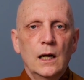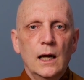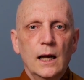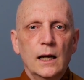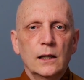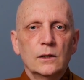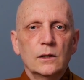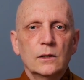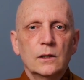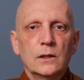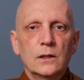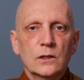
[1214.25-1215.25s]
And
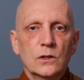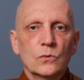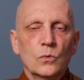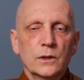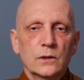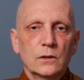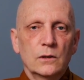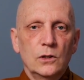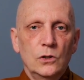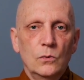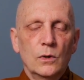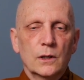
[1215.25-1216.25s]
this is what
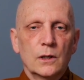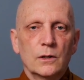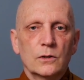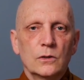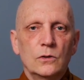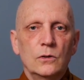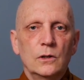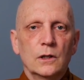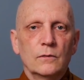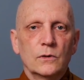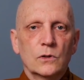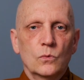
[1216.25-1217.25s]
you are constituted
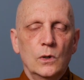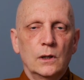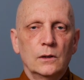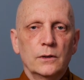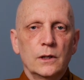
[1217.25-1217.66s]
of as well.